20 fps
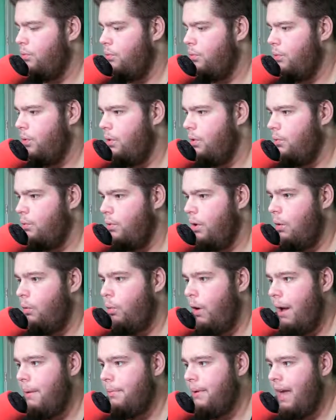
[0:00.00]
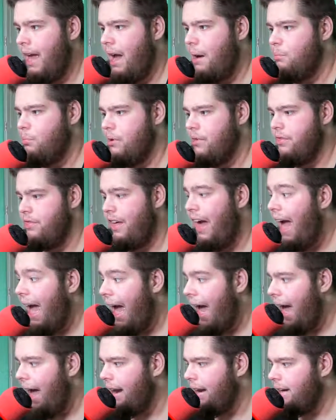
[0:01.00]
a webcam with
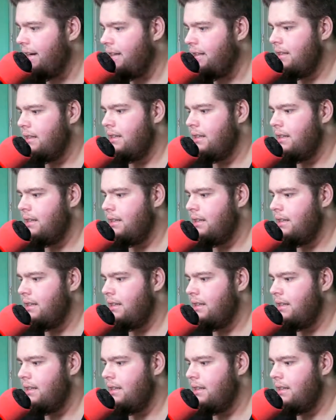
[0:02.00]
that.